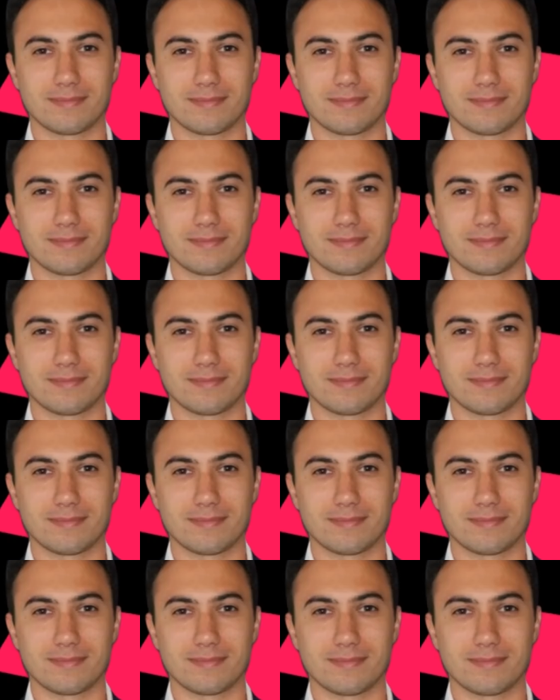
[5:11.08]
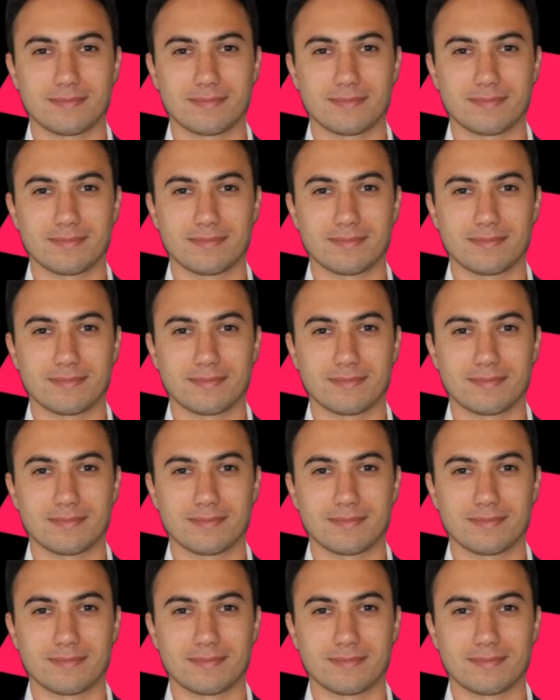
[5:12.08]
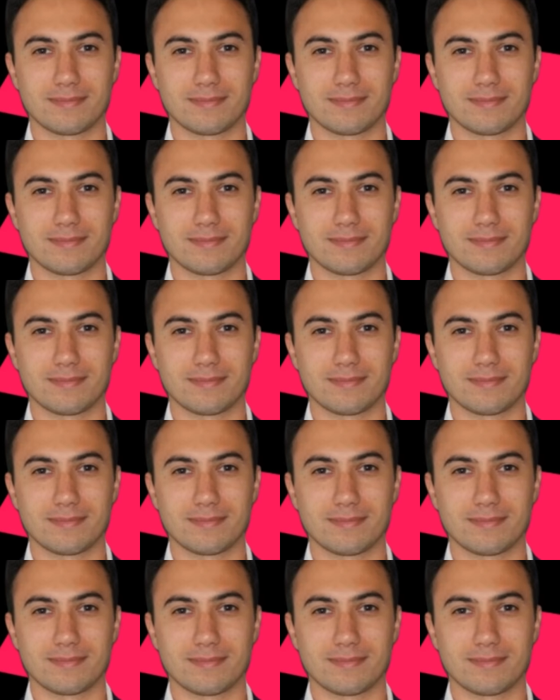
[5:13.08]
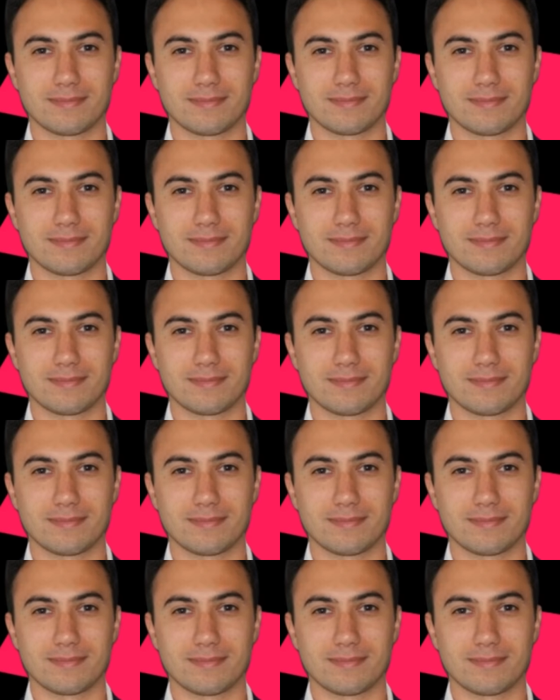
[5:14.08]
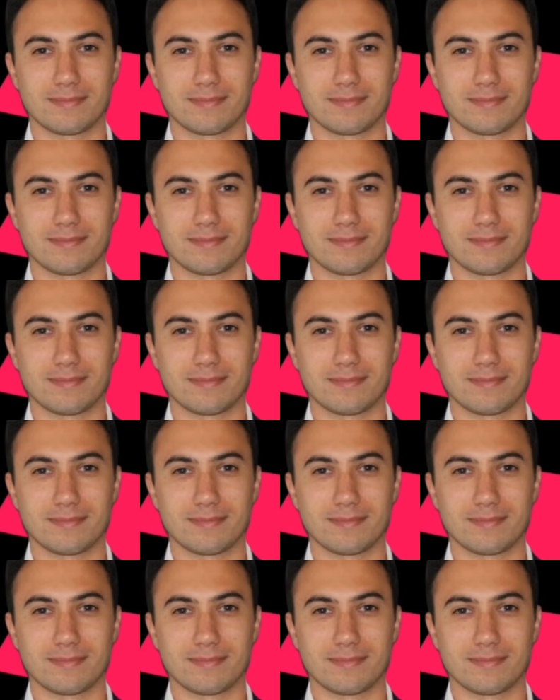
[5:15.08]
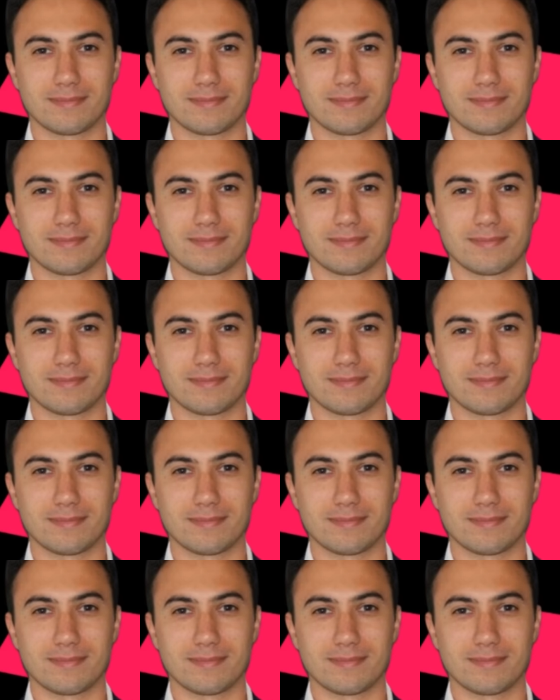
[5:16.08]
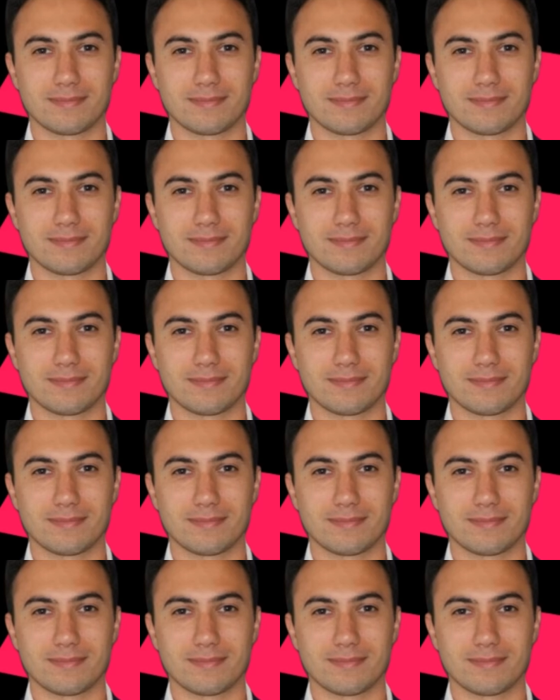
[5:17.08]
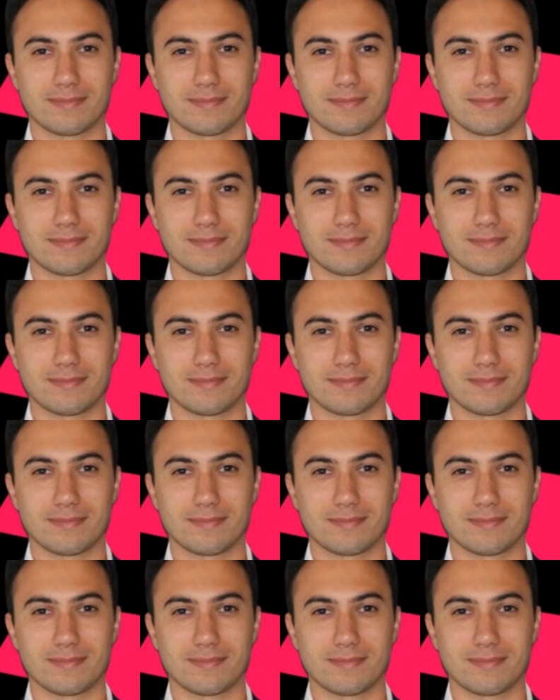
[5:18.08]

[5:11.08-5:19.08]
The face doesn't move, so there is nothing to read.